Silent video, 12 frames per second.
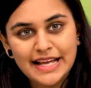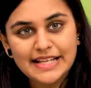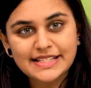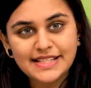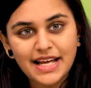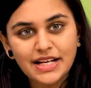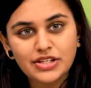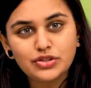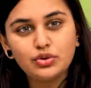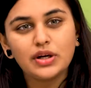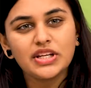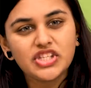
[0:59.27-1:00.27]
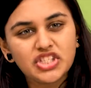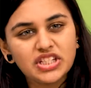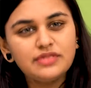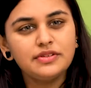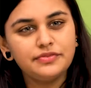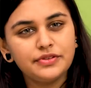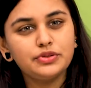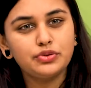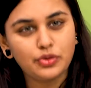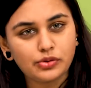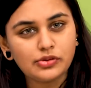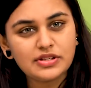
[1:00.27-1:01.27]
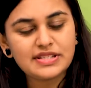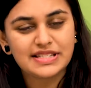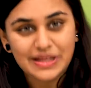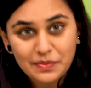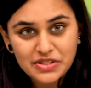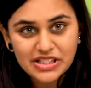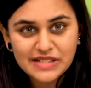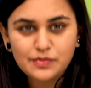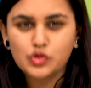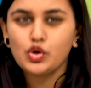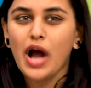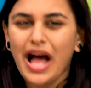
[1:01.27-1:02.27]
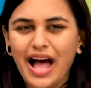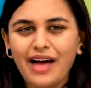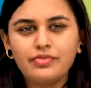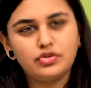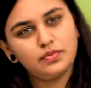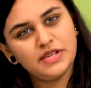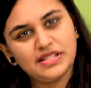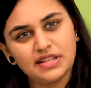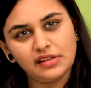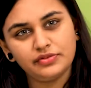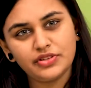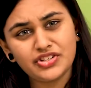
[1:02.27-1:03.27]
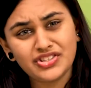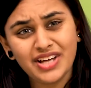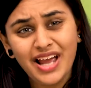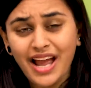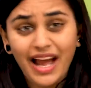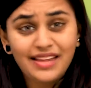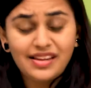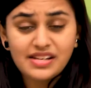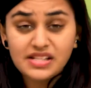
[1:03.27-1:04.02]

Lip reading: is that to achieve a few goals, sometimes you have to be selfish. And that